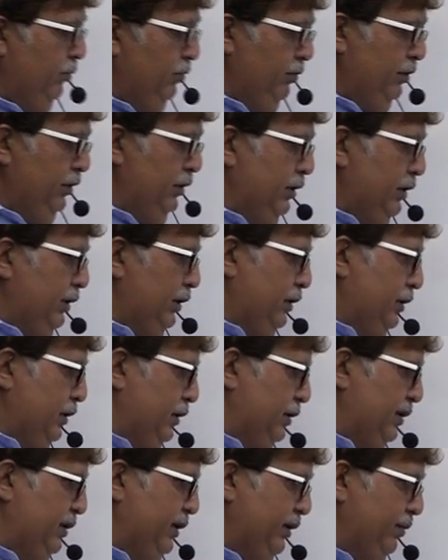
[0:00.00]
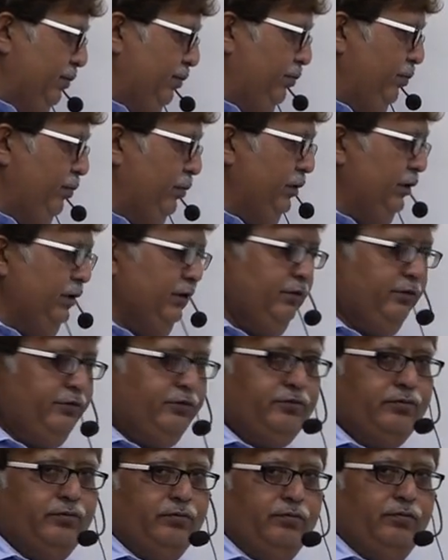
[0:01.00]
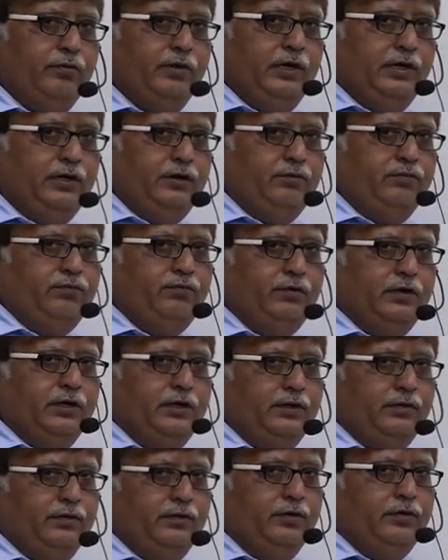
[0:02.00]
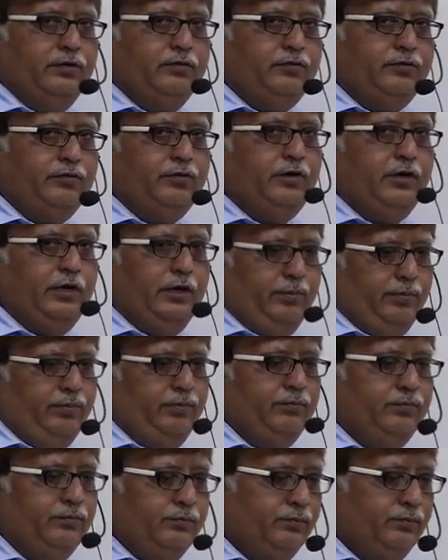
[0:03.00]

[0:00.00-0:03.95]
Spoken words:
moving little left. Please verify the step.